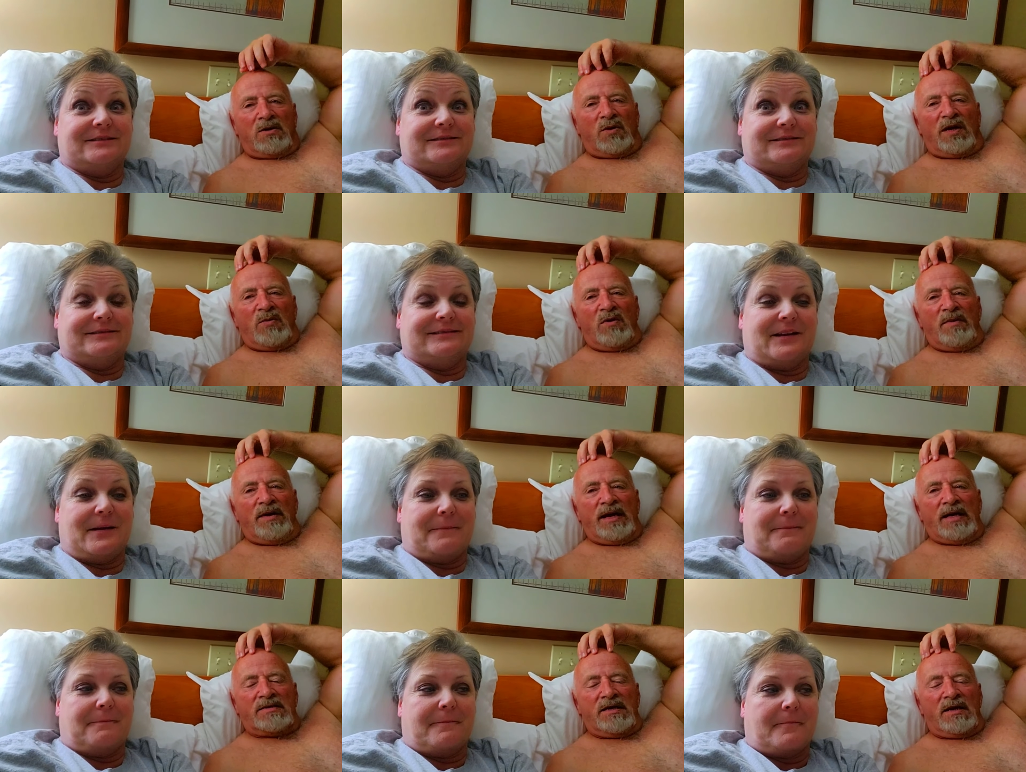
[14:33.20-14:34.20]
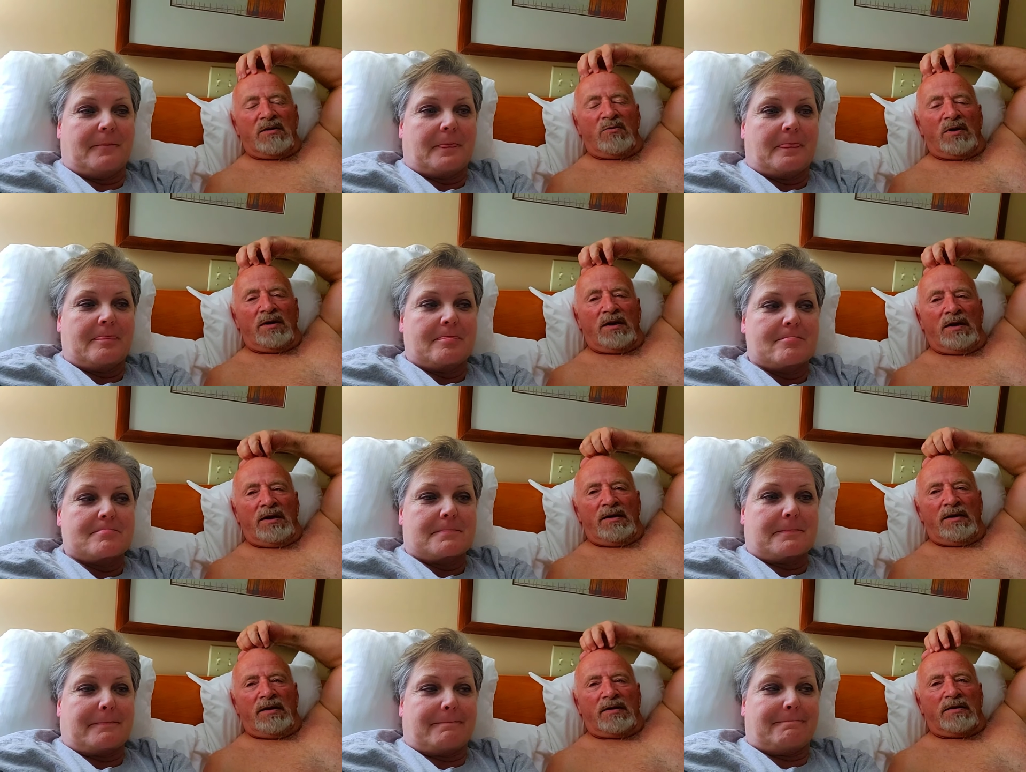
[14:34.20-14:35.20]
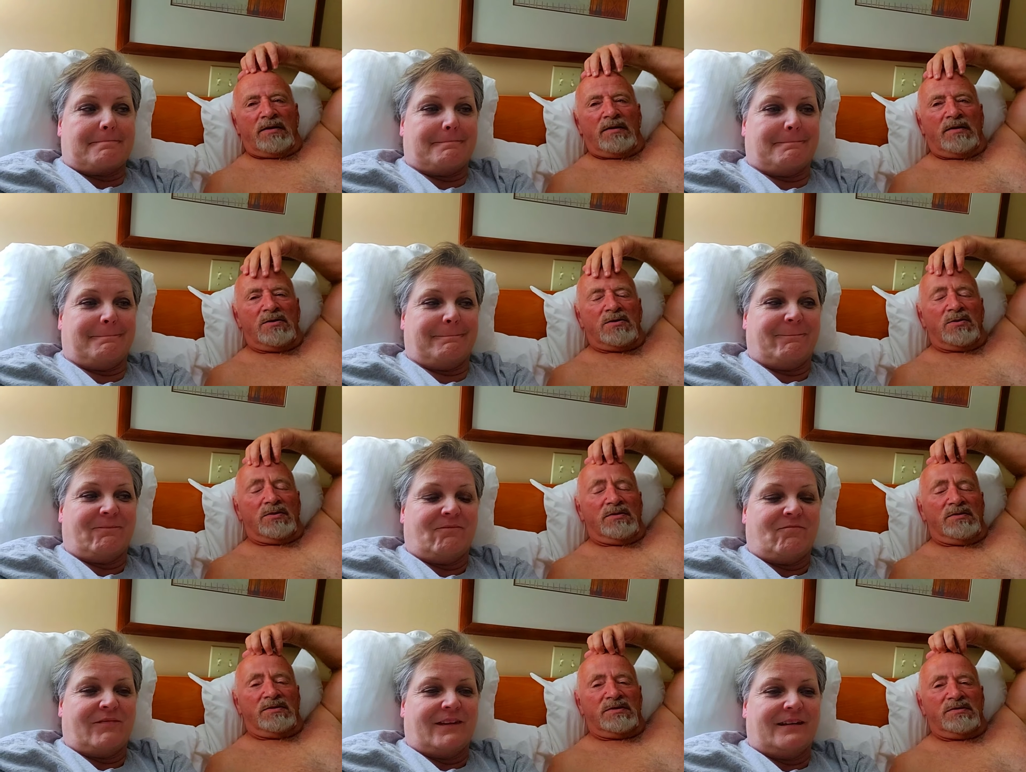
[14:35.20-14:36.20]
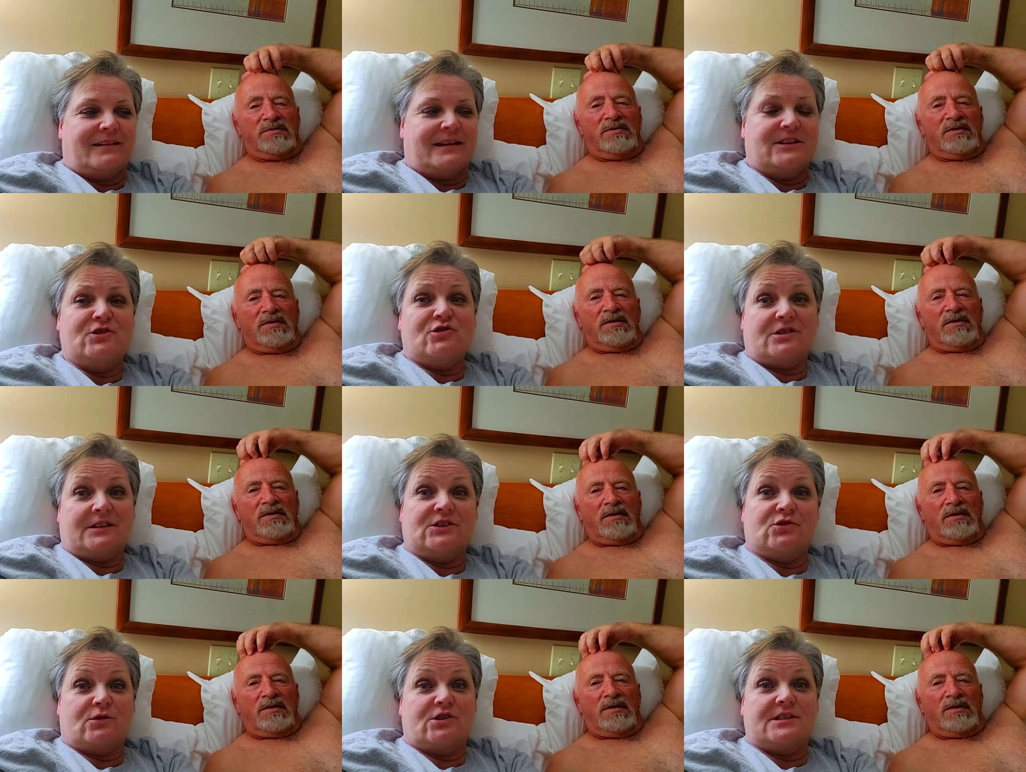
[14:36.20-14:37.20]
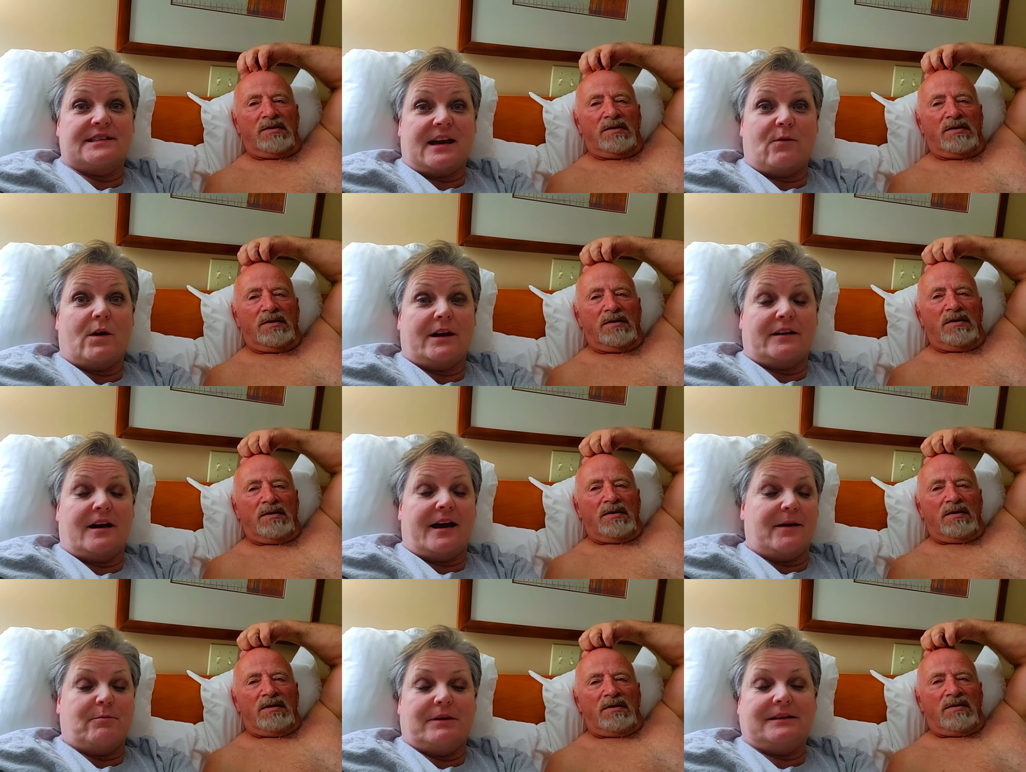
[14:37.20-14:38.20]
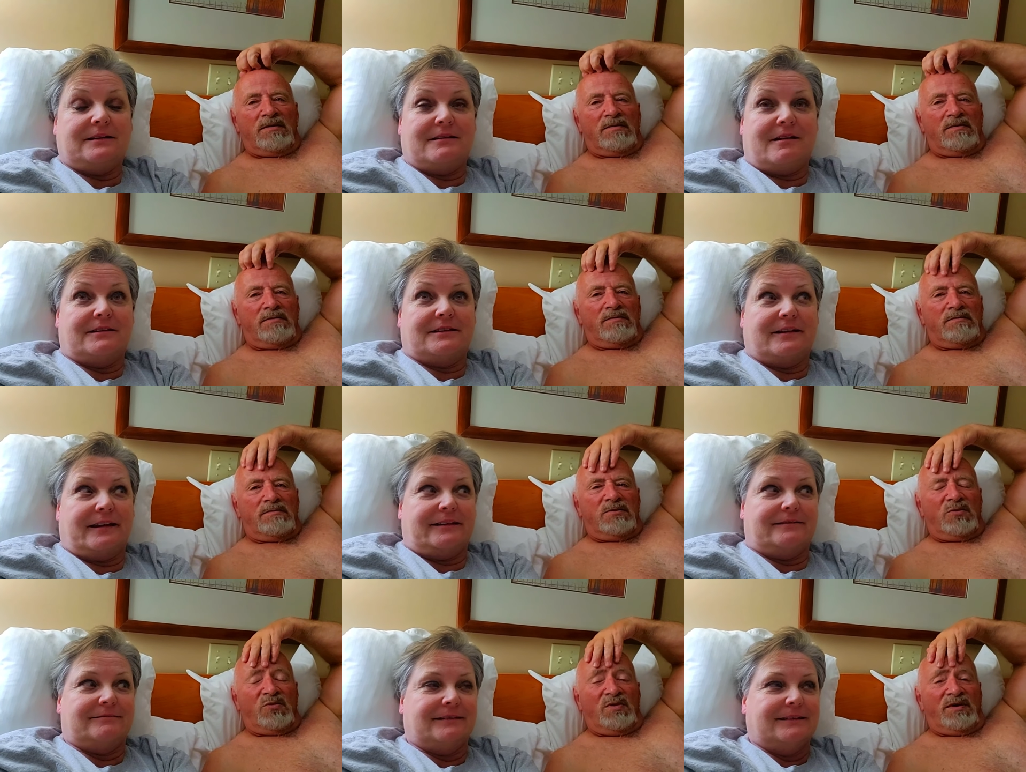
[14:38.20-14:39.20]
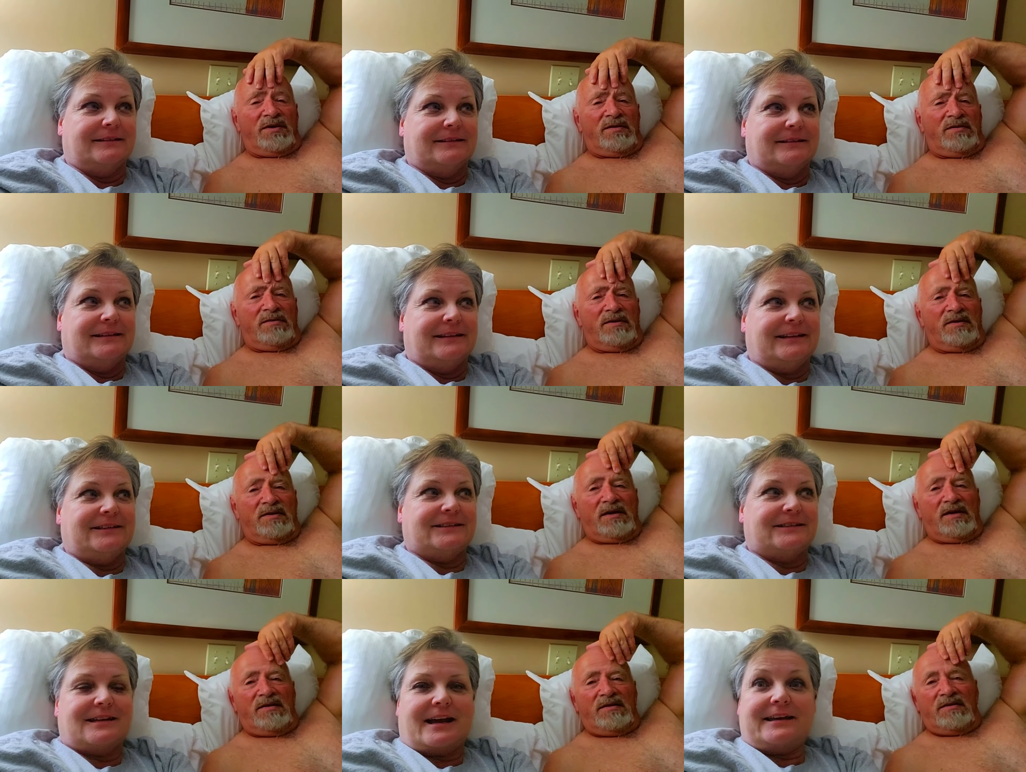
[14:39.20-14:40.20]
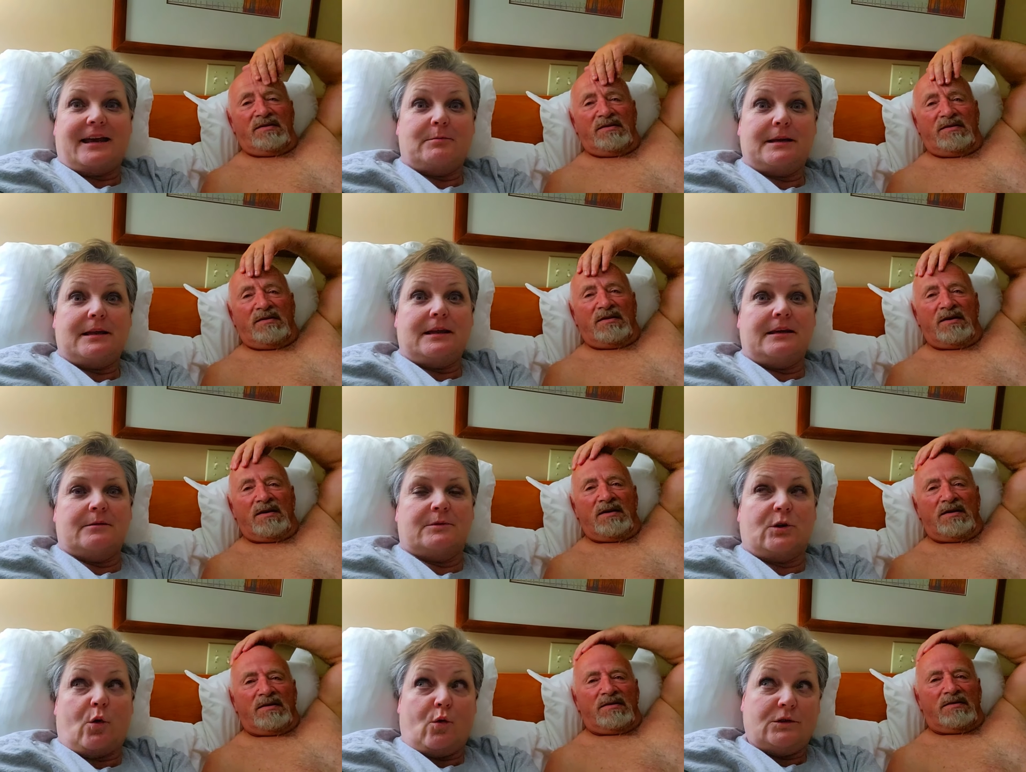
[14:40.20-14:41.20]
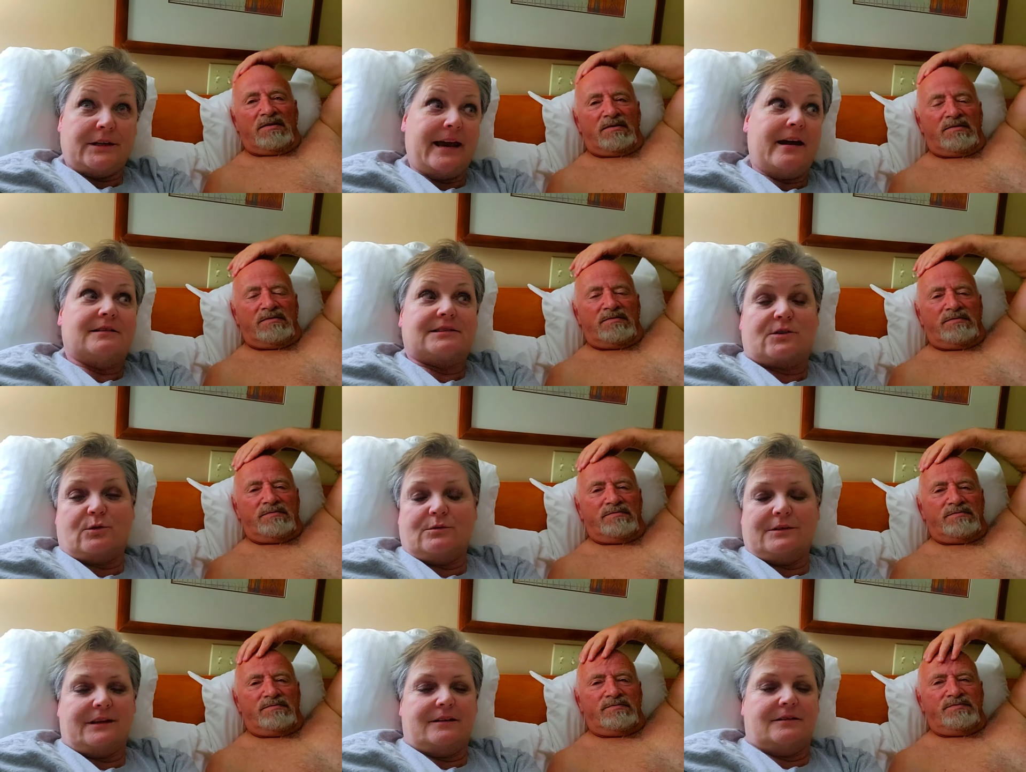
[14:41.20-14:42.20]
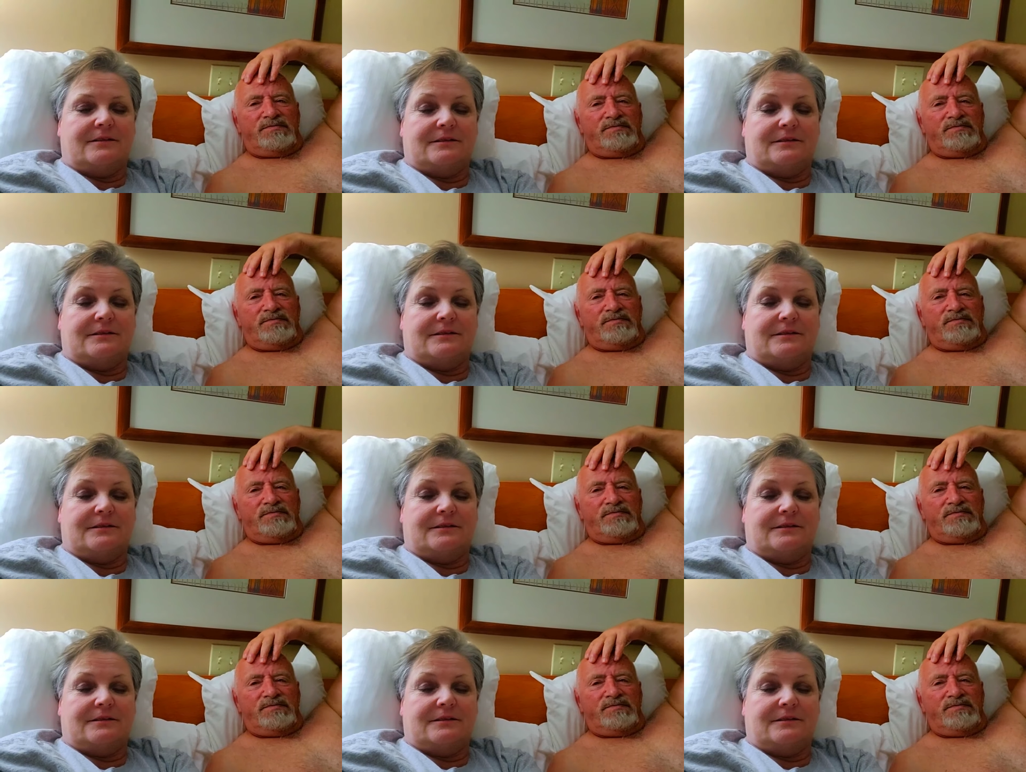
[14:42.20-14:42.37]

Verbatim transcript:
Speaker 1: twenty women dancing and one guy kind of thing, the usual. So
Speaker 2: and usually George is that one guy, but not tonight. Well, he just I kept telling him go dance, go you know.